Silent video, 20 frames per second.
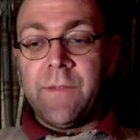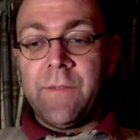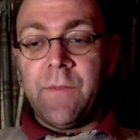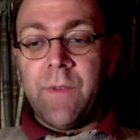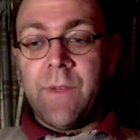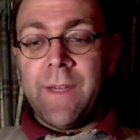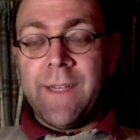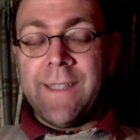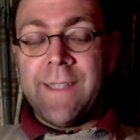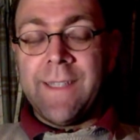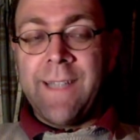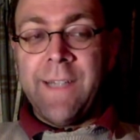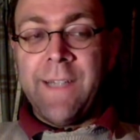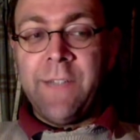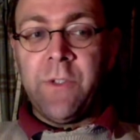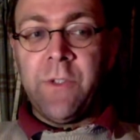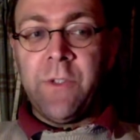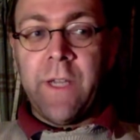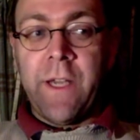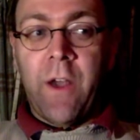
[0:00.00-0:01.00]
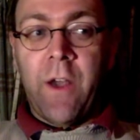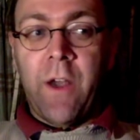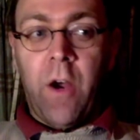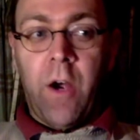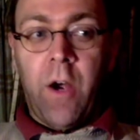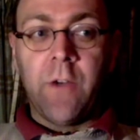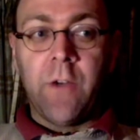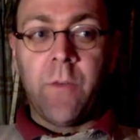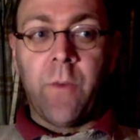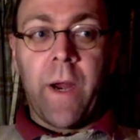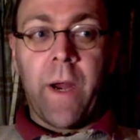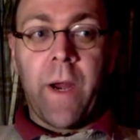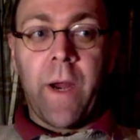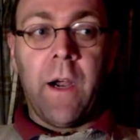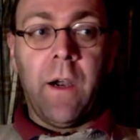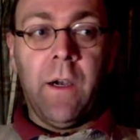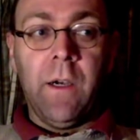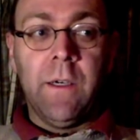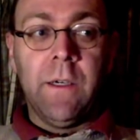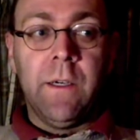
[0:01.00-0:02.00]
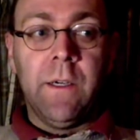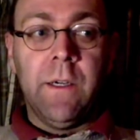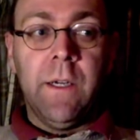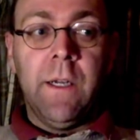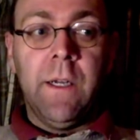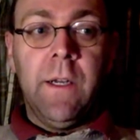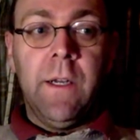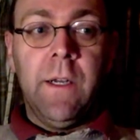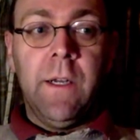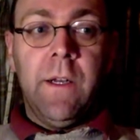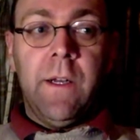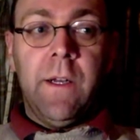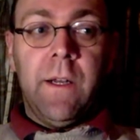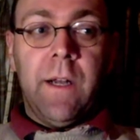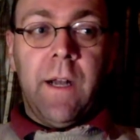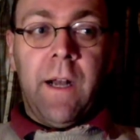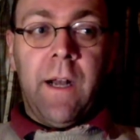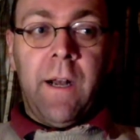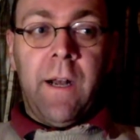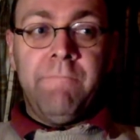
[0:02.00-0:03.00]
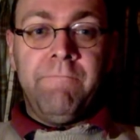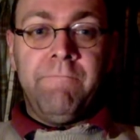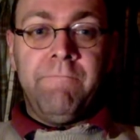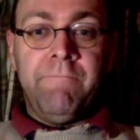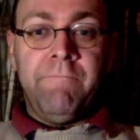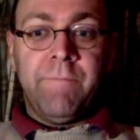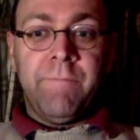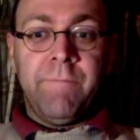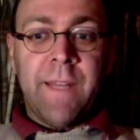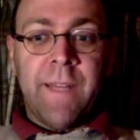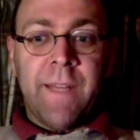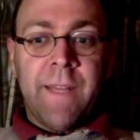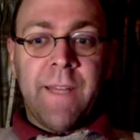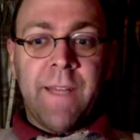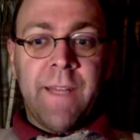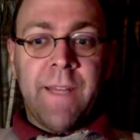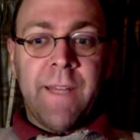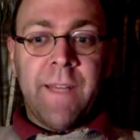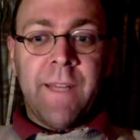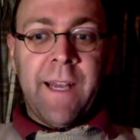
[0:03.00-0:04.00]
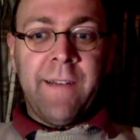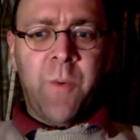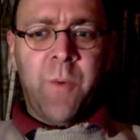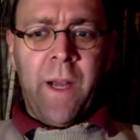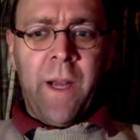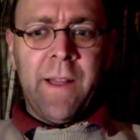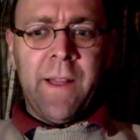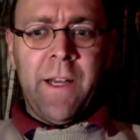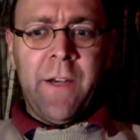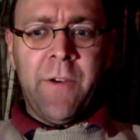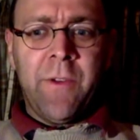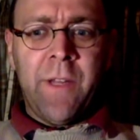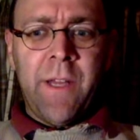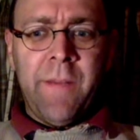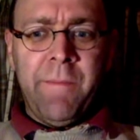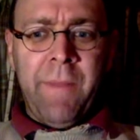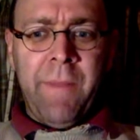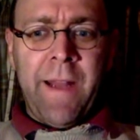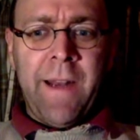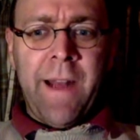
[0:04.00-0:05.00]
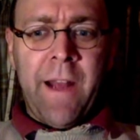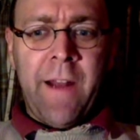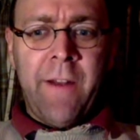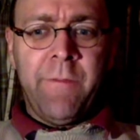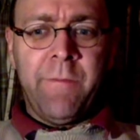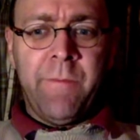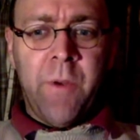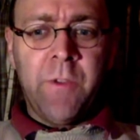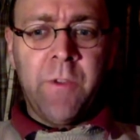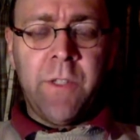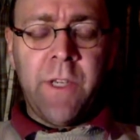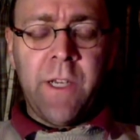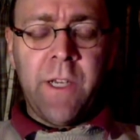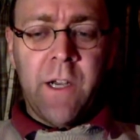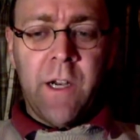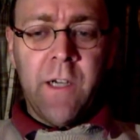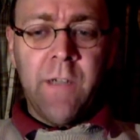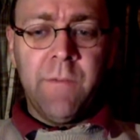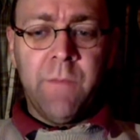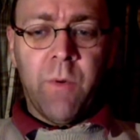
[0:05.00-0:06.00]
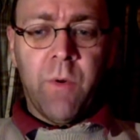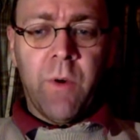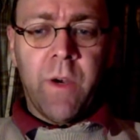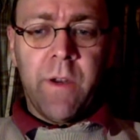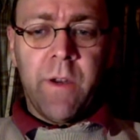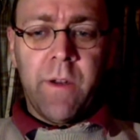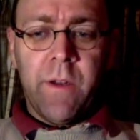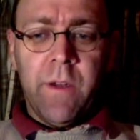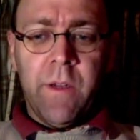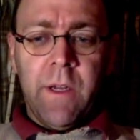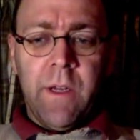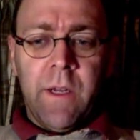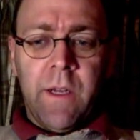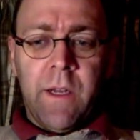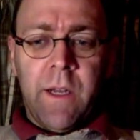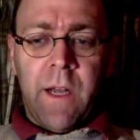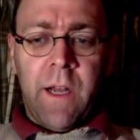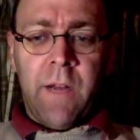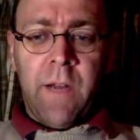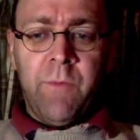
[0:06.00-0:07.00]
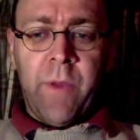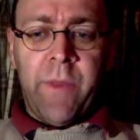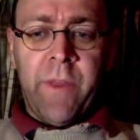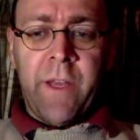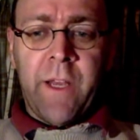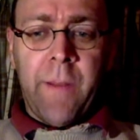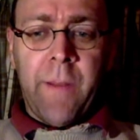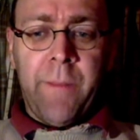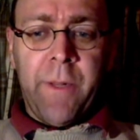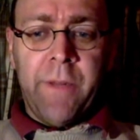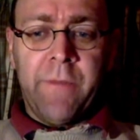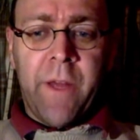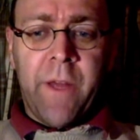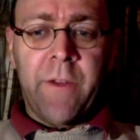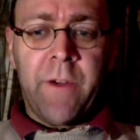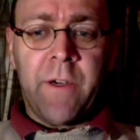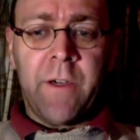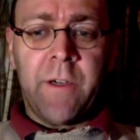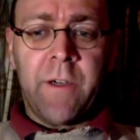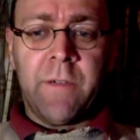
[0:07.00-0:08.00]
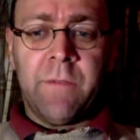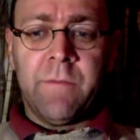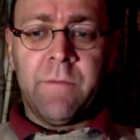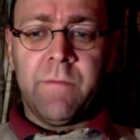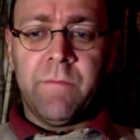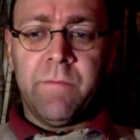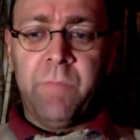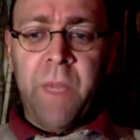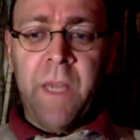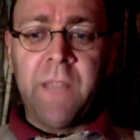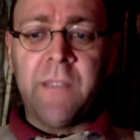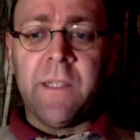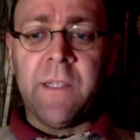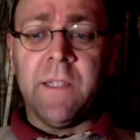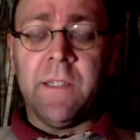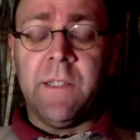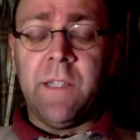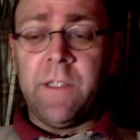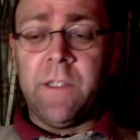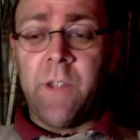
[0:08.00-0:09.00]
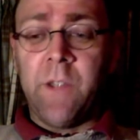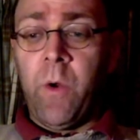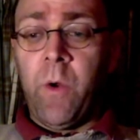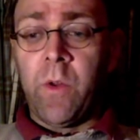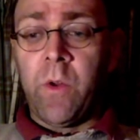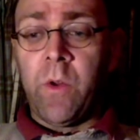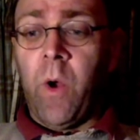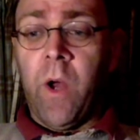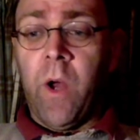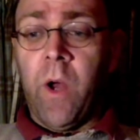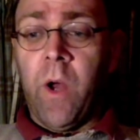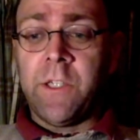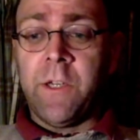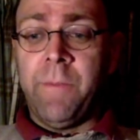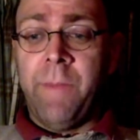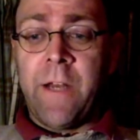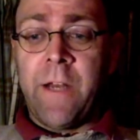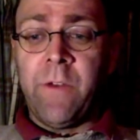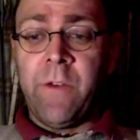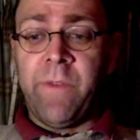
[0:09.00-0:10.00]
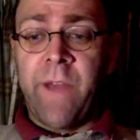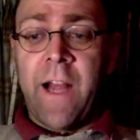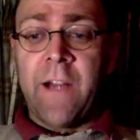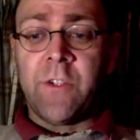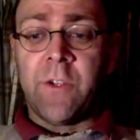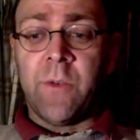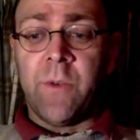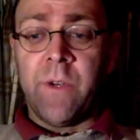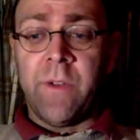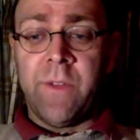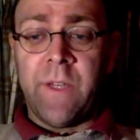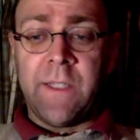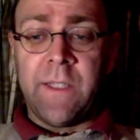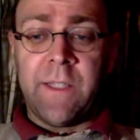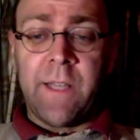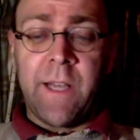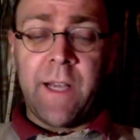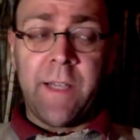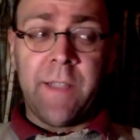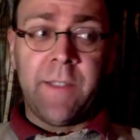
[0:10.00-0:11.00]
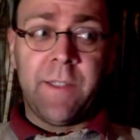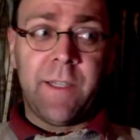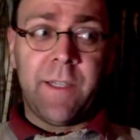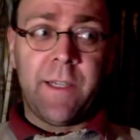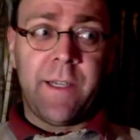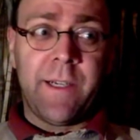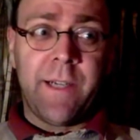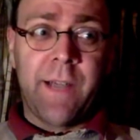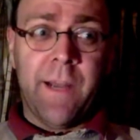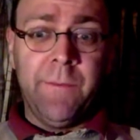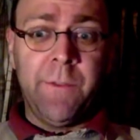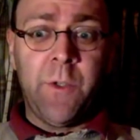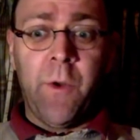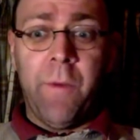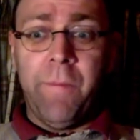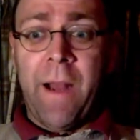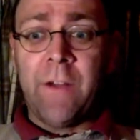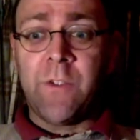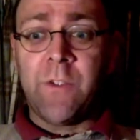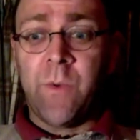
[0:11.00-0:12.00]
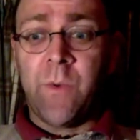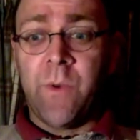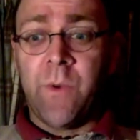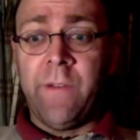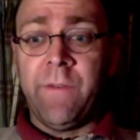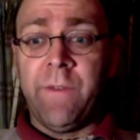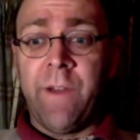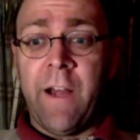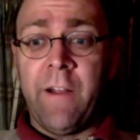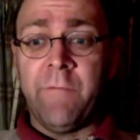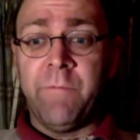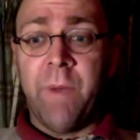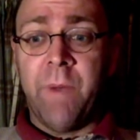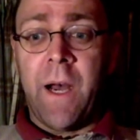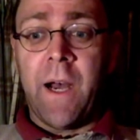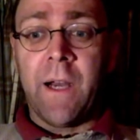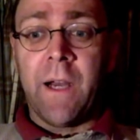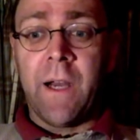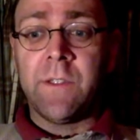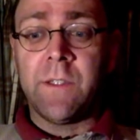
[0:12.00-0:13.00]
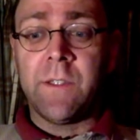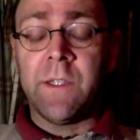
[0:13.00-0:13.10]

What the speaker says: essentially hardware that is quite literally made out of mostly cardboard, with a couple of other pieces. The total cost to manufacture one of these things comes to about $25.